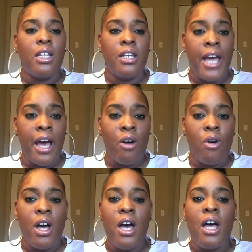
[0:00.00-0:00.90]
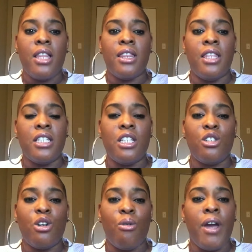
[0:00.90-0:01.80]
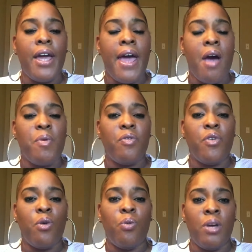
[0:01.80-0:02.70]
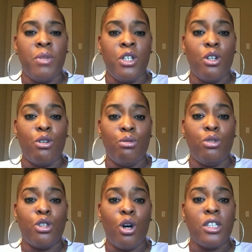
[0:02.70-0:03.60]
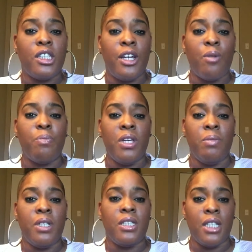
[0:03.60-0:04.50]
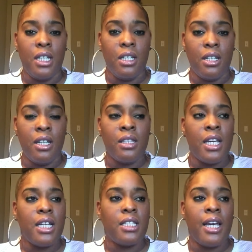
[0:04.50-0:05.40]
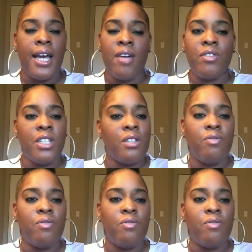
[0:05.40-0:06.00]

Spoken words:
Now, this is a great app for women who chart their BBT. And like I say, I have another